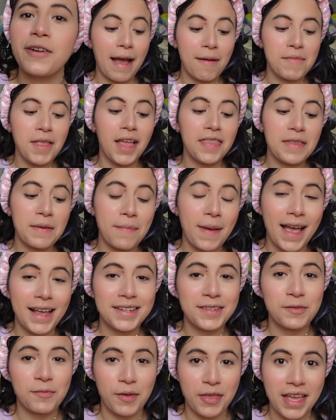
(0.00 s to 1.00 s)
I'm not the
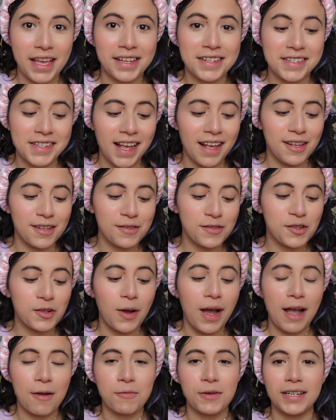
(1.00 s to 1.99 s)
best with Excel, so
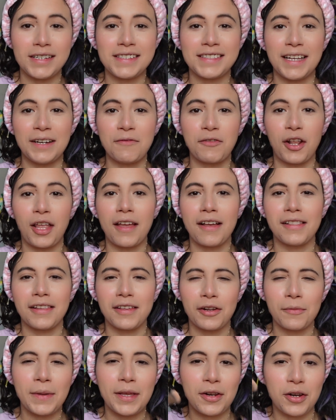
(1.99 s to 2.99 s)
I was definitely a
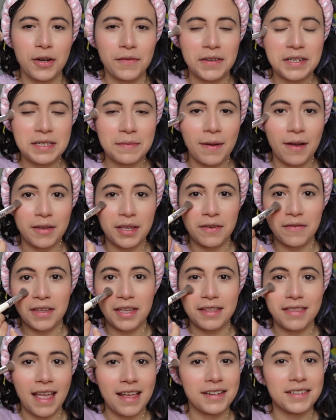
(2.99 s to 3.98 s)
little bit nervous about giving
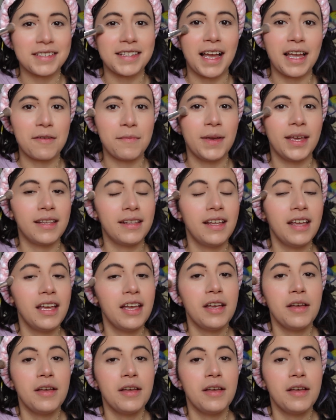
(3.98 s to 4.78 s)
in that assignment,